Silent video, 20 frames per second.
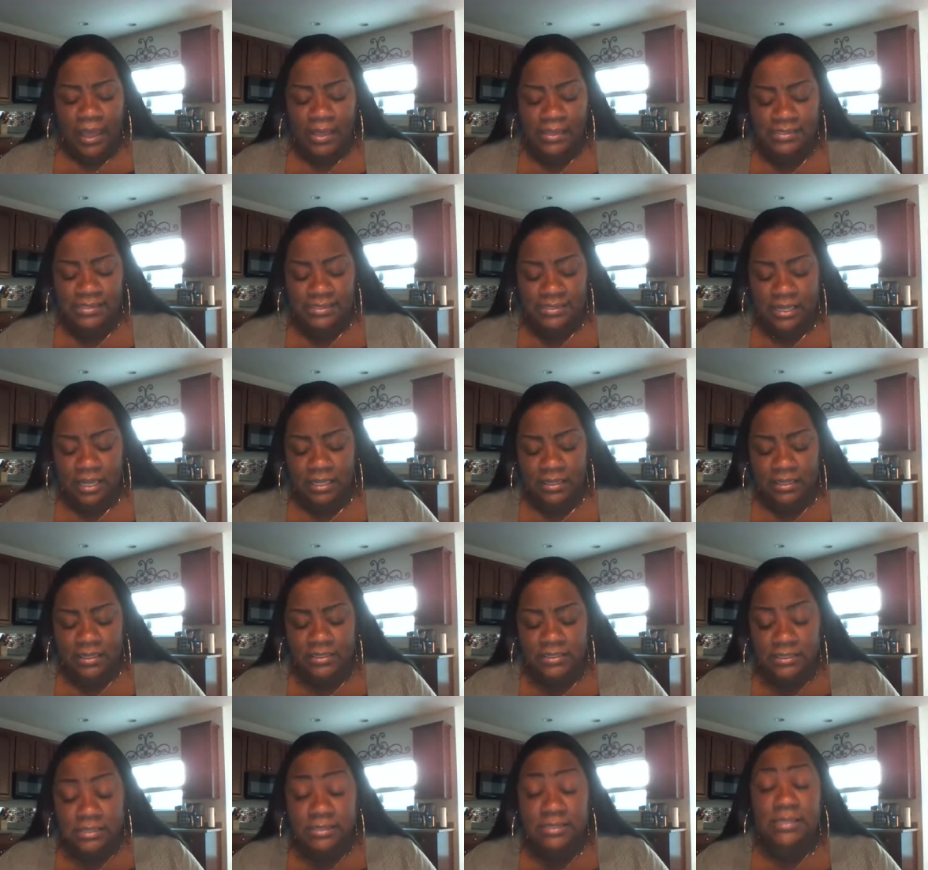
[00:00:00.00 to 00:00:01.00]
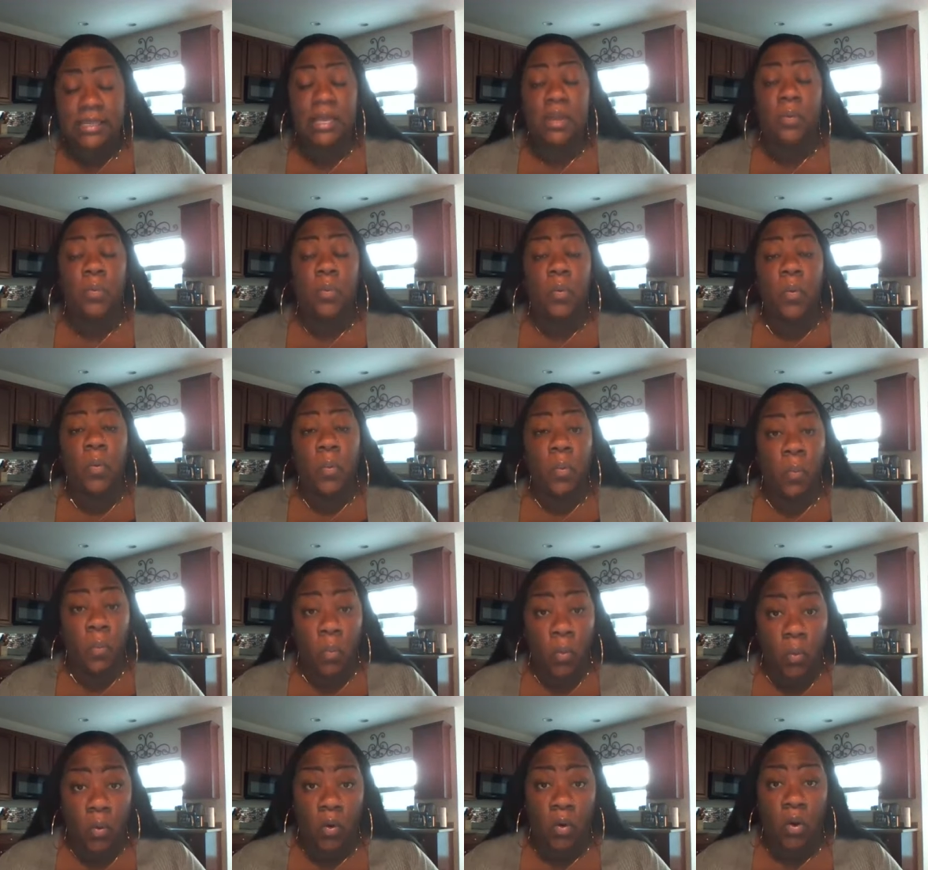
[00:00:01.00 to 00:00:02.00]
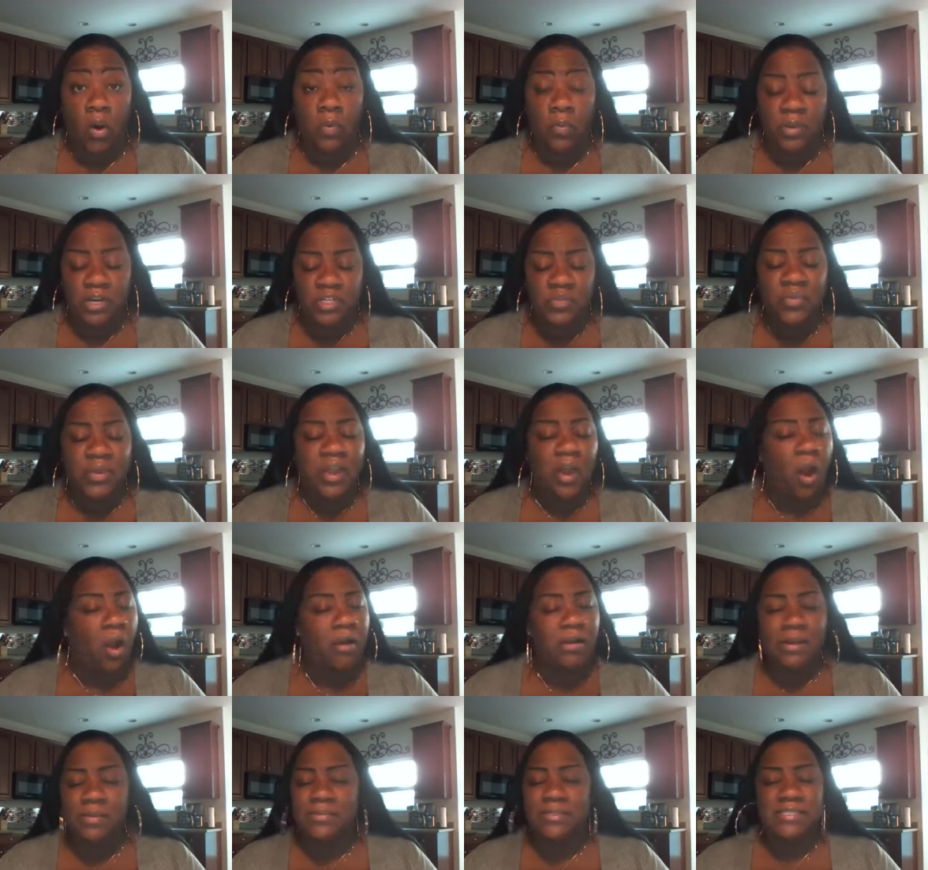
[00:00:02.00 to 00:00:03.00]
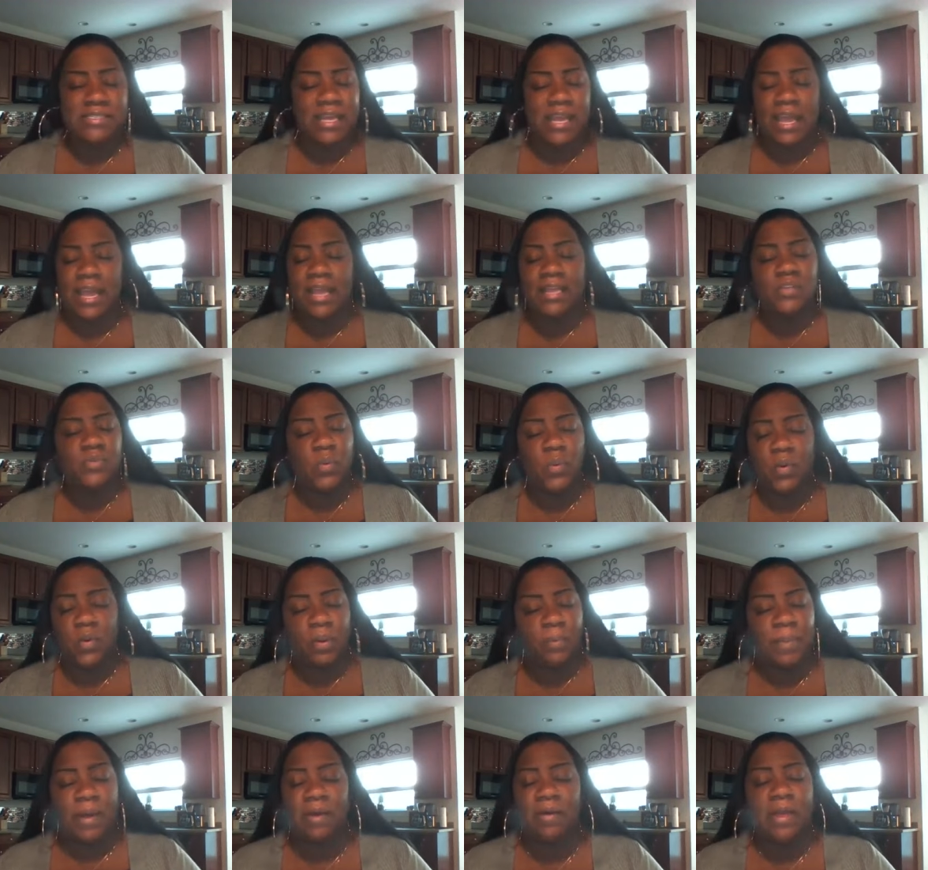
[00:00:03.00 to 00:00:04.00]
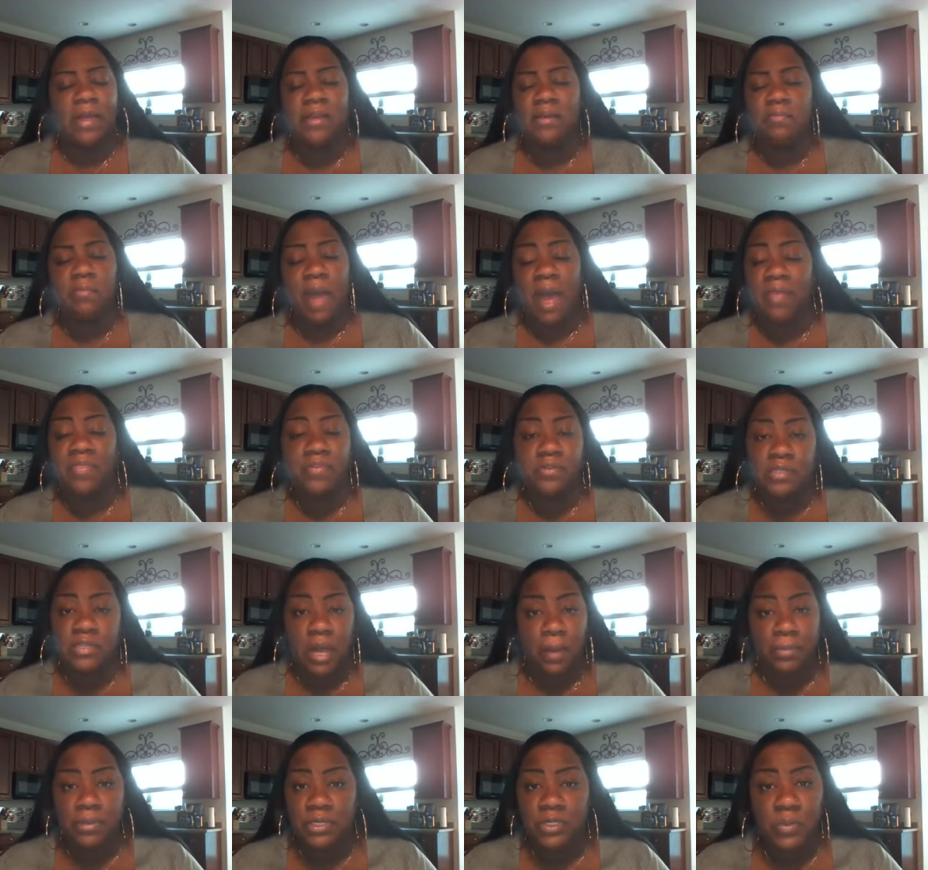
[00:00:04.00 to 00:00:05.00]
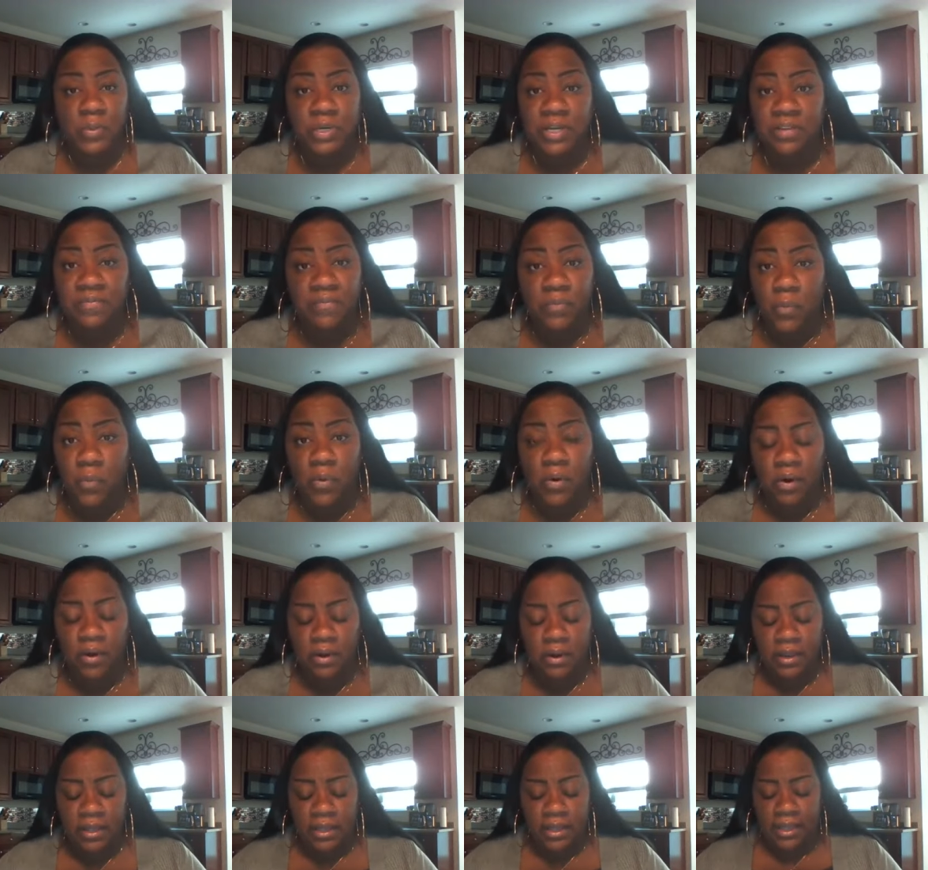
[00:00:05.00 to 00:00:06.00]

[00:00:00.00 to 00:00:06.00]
He said the sea will roar, which we heard him say and talk about in Matthew chapter 24.